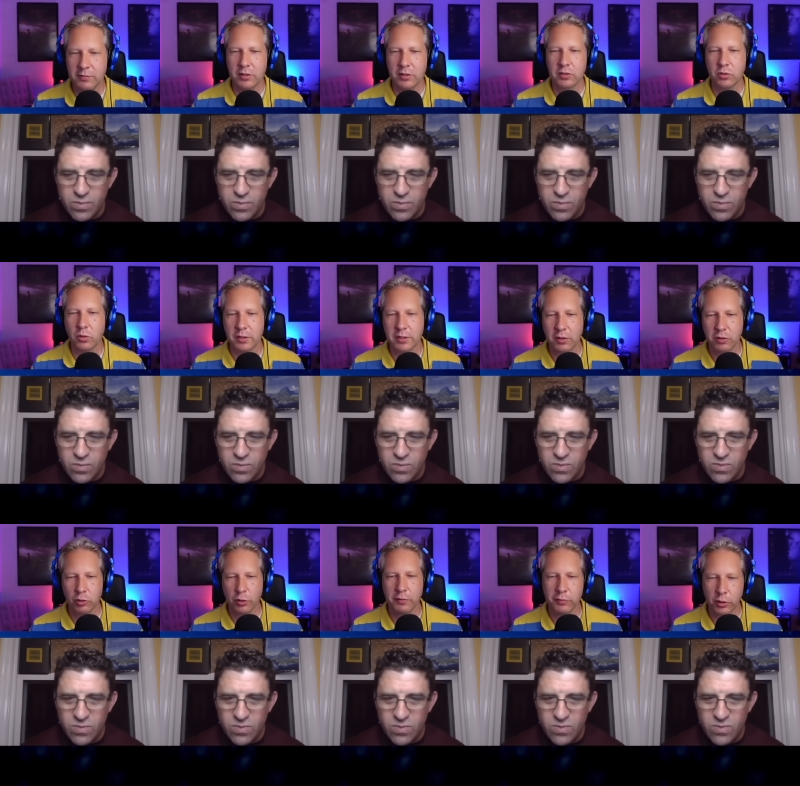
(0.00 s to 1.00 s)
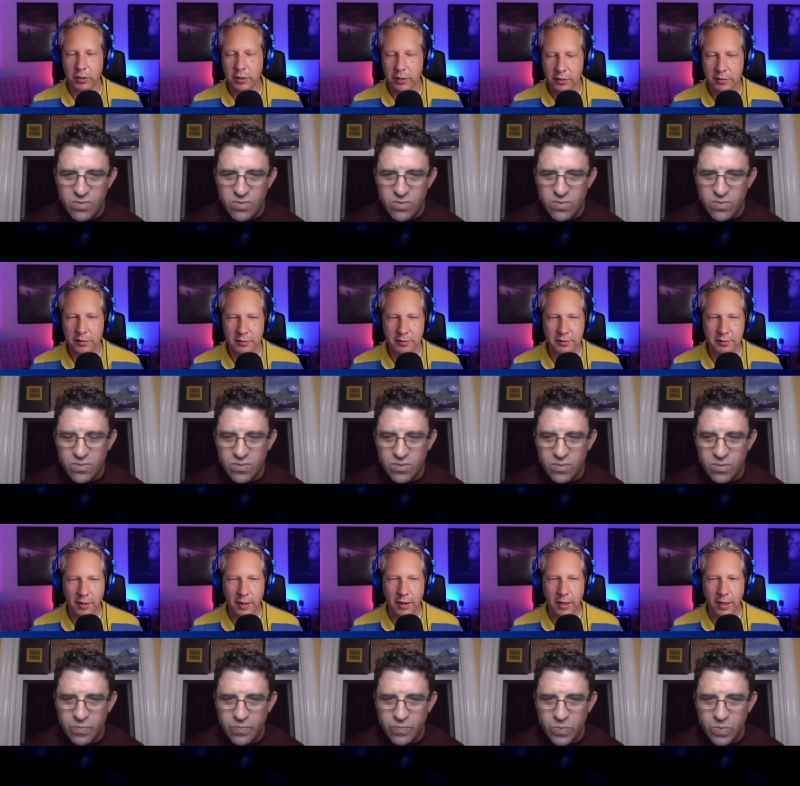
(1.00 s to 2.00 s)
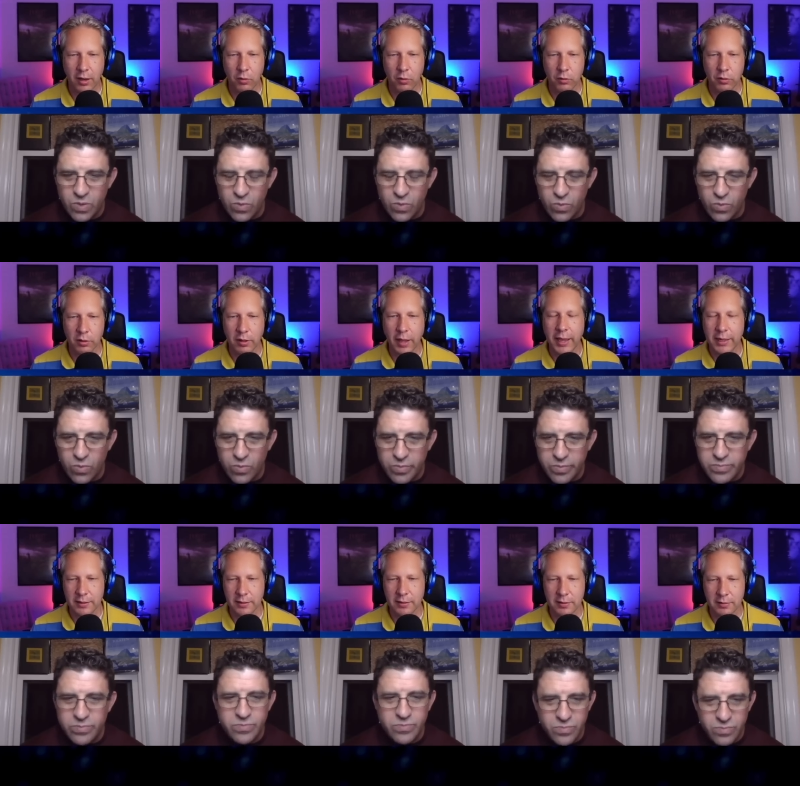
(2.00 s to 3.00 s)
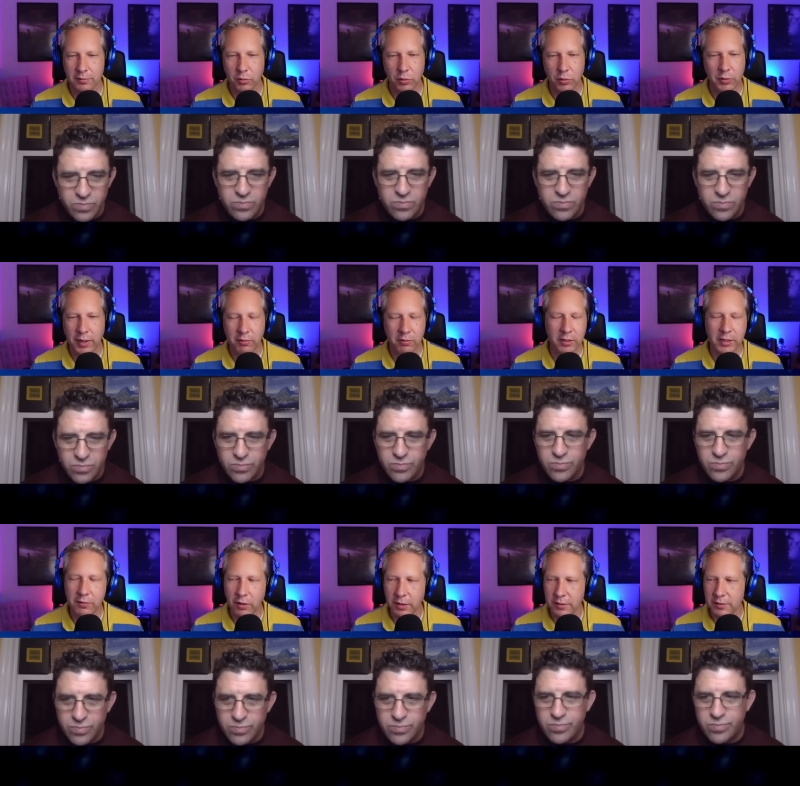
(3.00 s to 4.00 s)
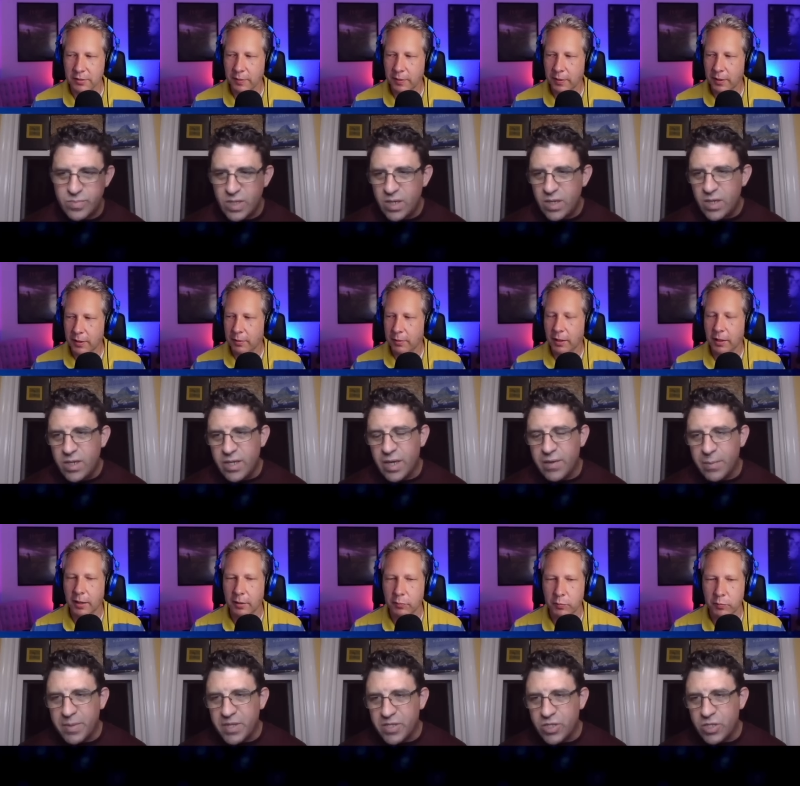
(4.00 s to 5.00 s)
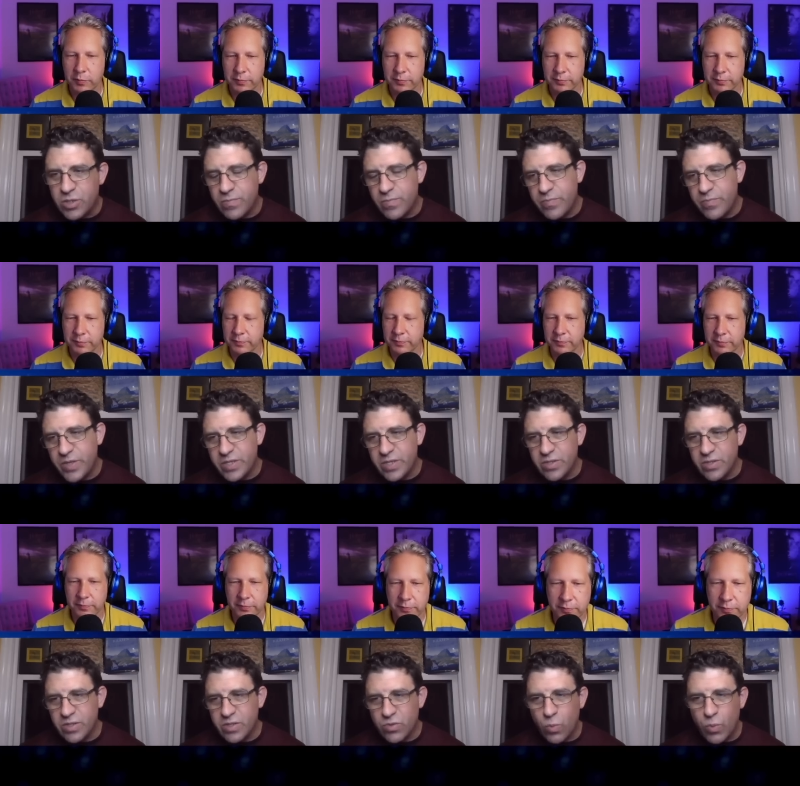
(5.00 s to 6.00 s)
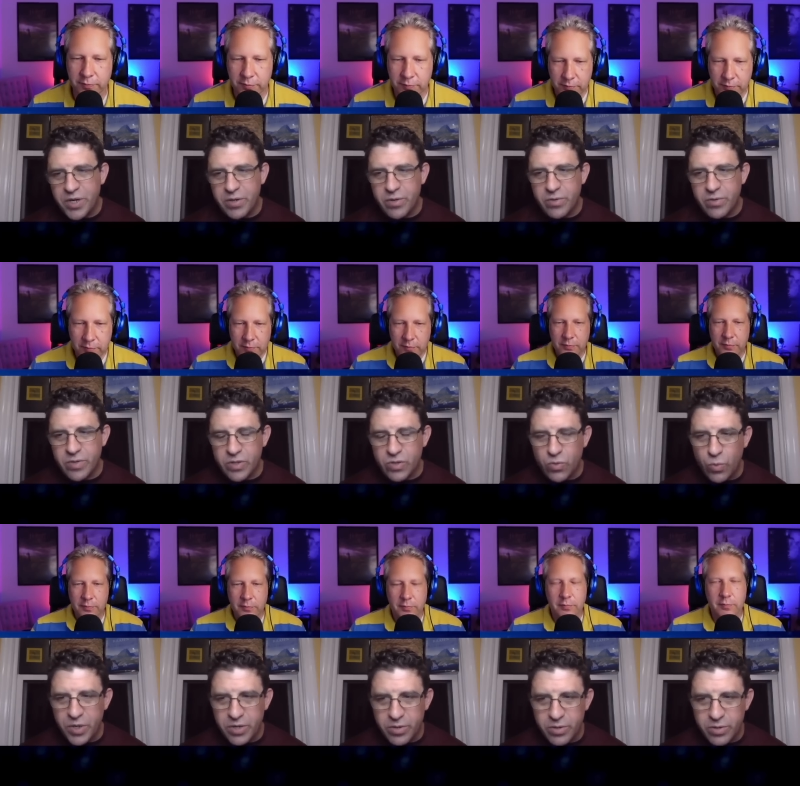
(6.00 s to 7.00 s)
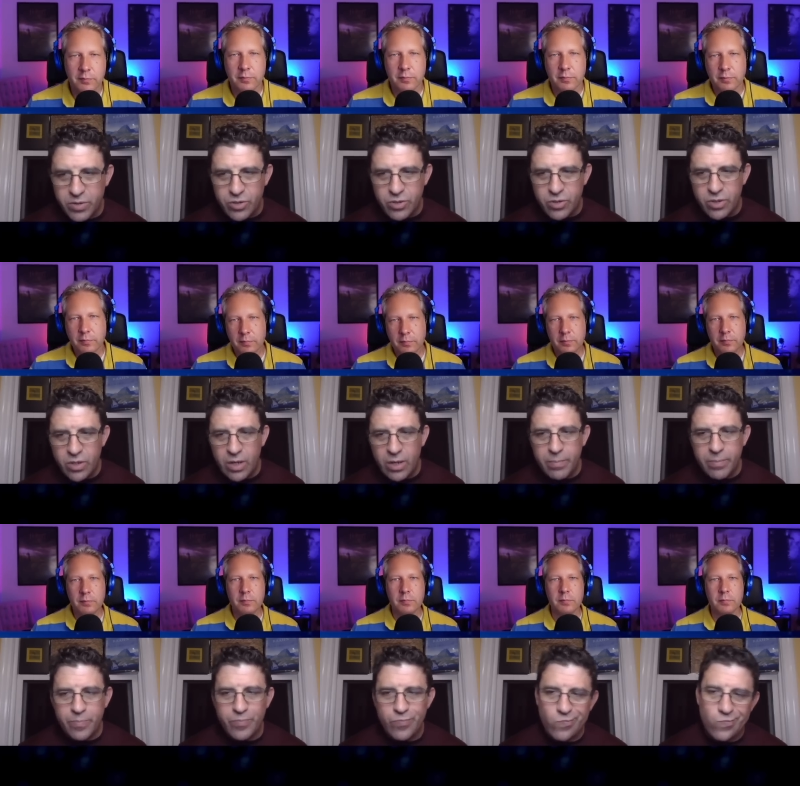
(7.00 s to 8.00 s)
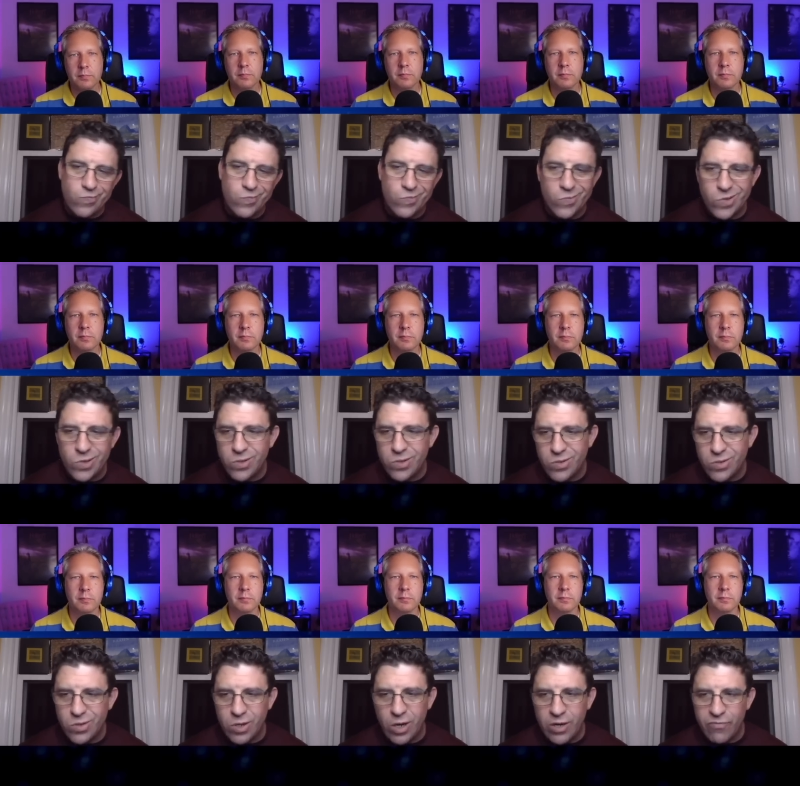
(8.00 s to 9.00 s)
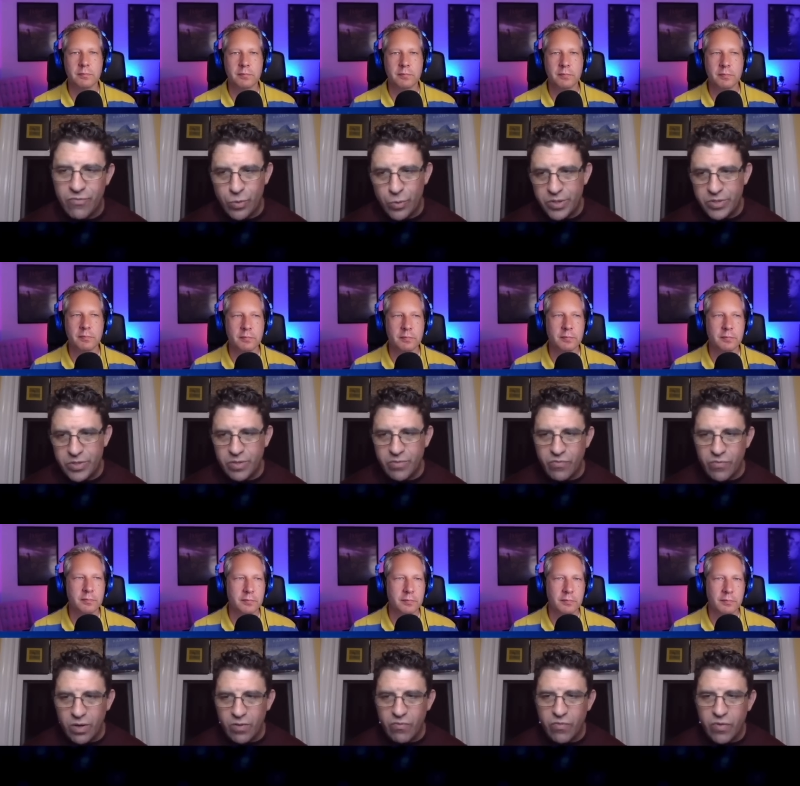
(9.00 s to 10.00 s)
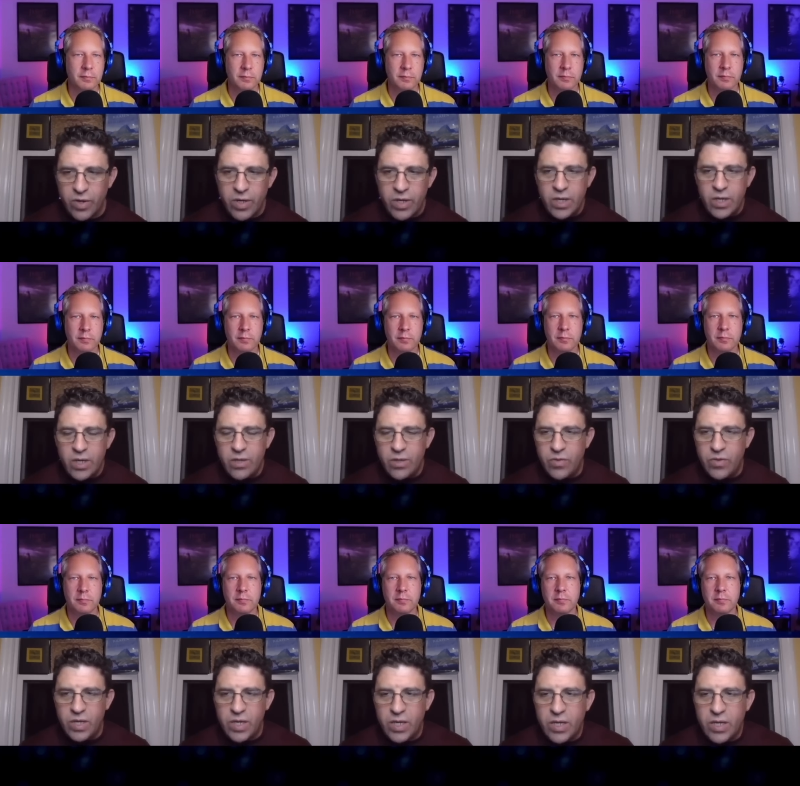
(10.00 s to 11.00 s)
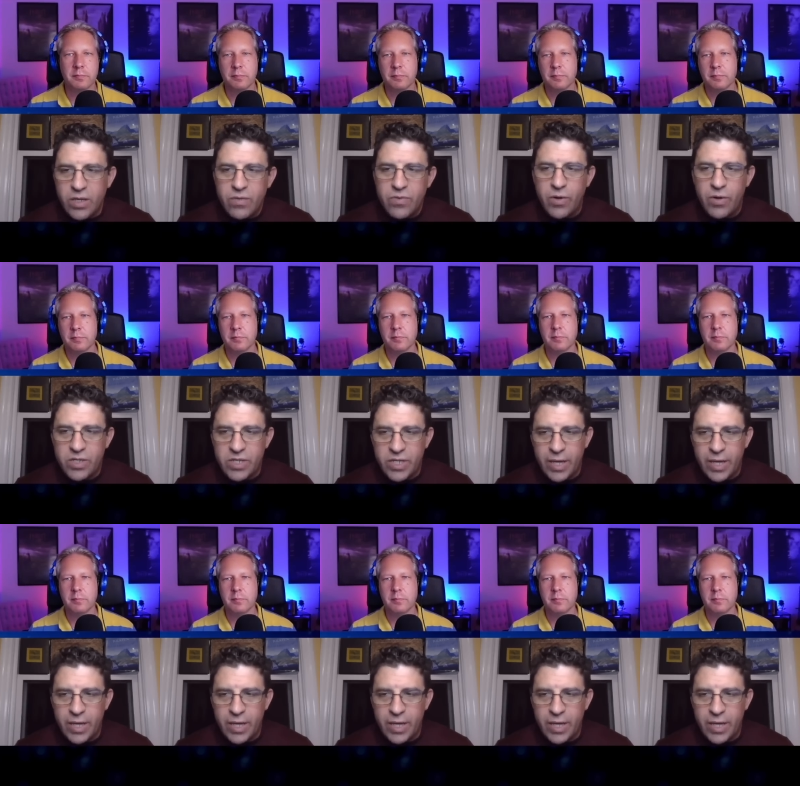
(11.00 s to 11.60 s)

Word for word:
Speaker 1: they've just told us how joyful it is and how the light would never leave us. Yeah, I mean, this is this is
Speaker 2: this weird this weird um, confluence of of the their